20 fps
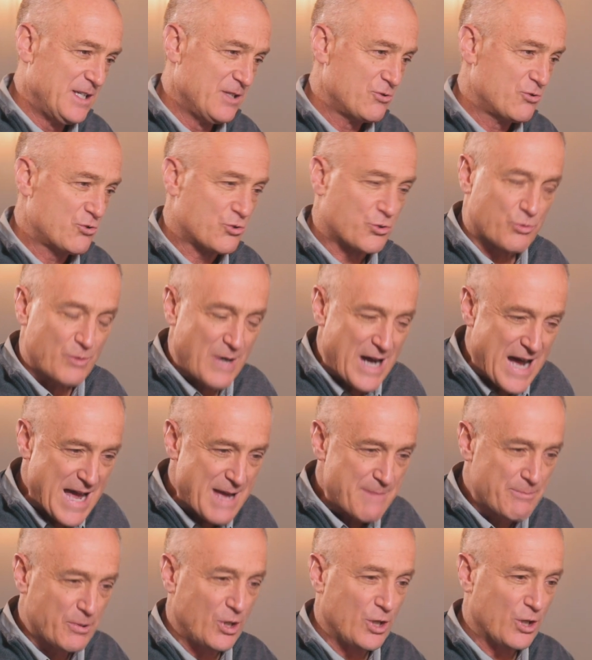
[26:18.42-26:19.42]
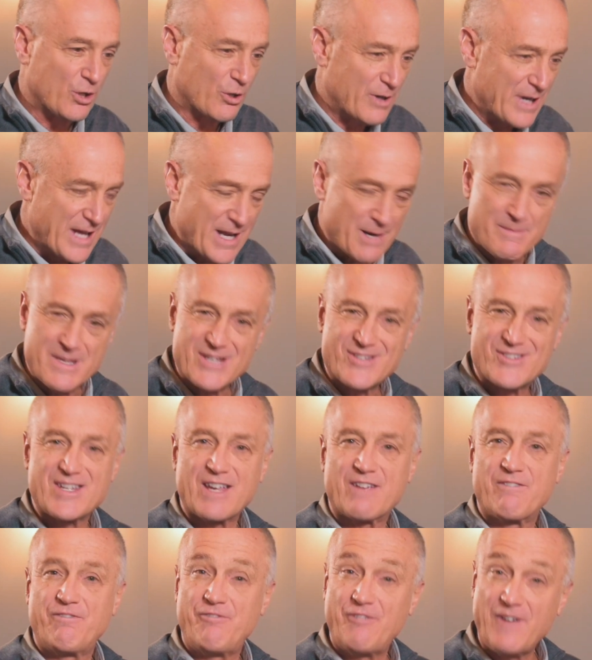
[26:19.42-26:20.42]
tribal or
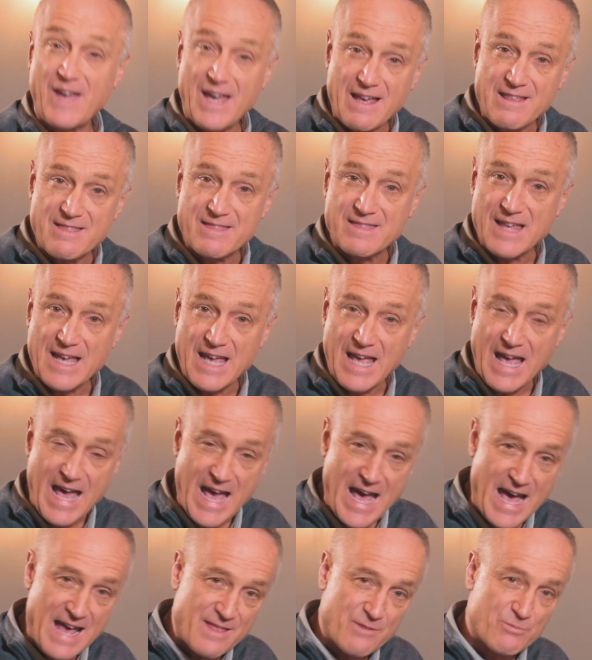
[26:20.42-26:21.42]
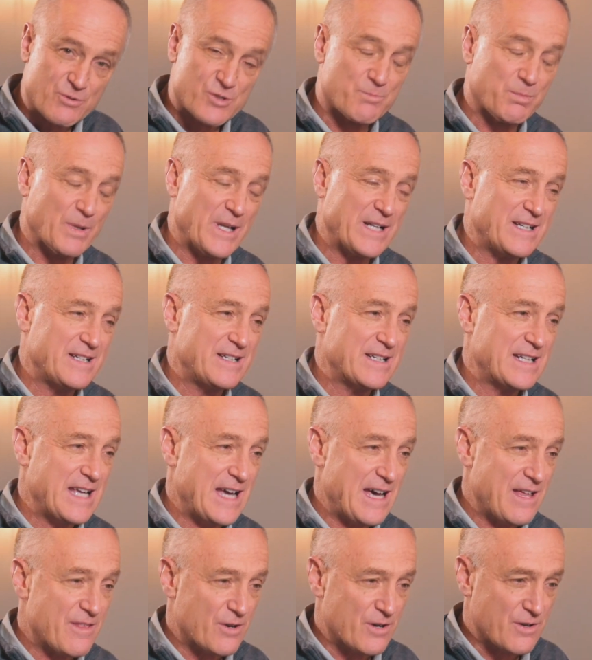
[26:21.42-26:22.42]
animistic faith they had that was blended
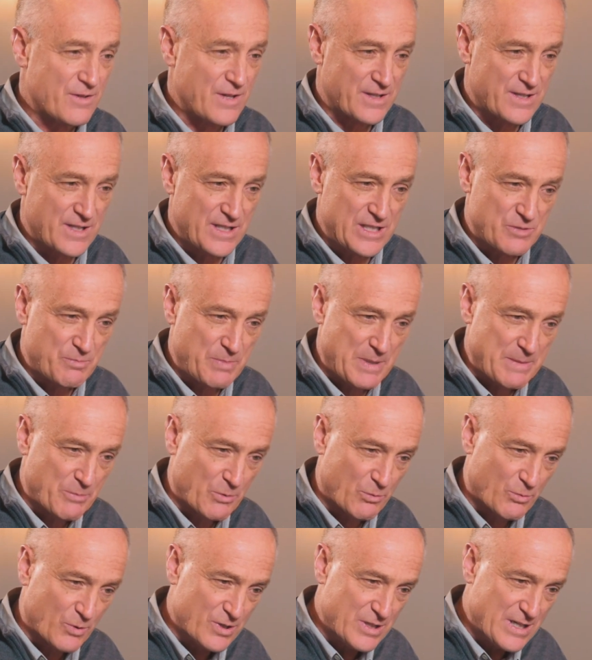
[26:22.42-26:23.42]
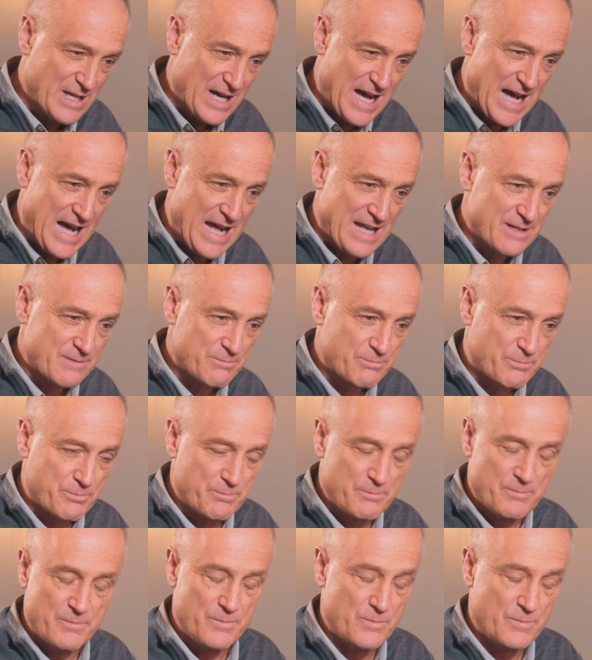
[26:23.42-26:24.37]
together, that these people were not